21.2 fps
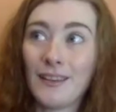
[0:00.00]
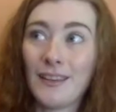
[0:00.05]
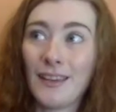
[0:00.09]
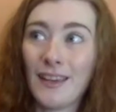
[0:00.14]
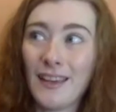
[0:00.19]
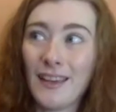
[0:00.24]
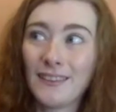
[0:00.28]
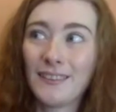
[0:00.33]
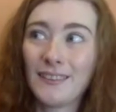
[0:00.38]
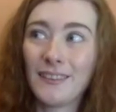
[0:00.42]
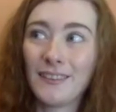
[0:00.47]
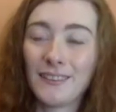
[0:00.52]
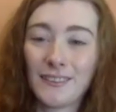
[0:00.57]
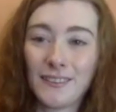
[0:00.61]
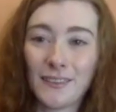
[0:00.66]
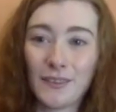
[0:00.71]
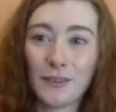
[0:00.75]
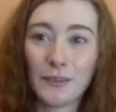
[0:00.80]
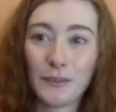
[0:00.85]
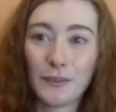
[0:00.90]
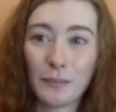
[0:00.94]
guess it's
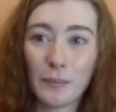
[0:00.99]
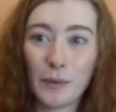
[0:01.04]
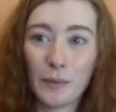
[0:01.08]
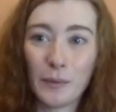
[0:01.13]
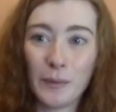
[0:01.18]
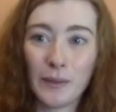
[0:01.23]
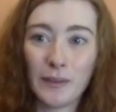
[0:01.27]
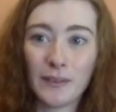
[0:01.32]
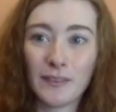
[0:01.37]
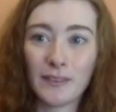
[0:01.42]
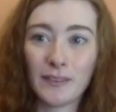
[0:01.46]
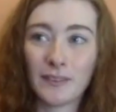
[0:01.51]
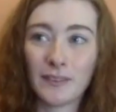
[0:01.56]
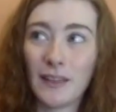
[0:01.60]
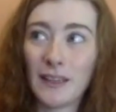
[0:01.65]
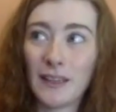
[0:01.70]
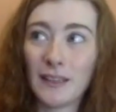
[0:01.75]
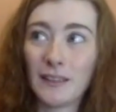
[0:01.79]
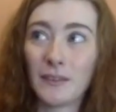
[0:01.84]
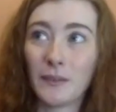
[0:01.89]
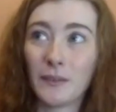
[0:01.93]
those moments,
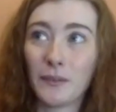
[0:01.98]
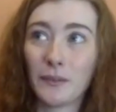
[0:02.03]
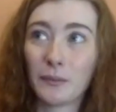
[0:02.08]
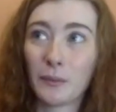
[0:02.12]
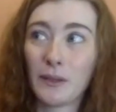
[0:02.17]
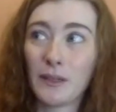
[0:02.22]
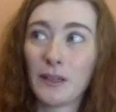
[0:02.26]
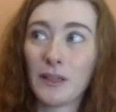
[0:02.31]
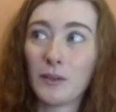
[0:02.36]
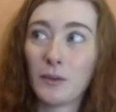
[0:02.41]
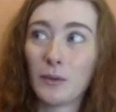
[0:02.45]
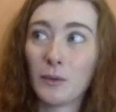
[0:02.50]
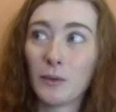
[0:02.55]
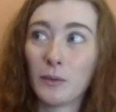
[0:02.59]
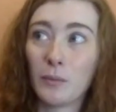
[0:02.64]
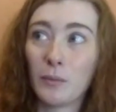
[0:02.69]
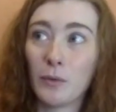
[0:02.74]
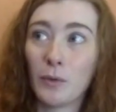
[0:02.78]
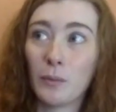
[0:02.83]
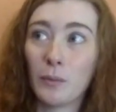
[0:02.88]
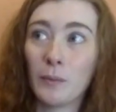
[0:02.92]
like those really good
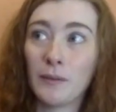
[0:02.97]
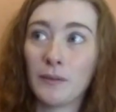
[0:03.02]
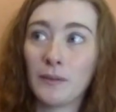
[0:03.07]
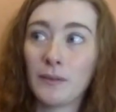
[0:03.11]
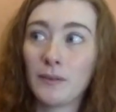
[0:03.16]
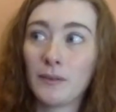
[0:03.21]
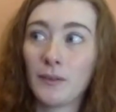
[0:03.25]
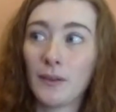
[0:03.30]
moments,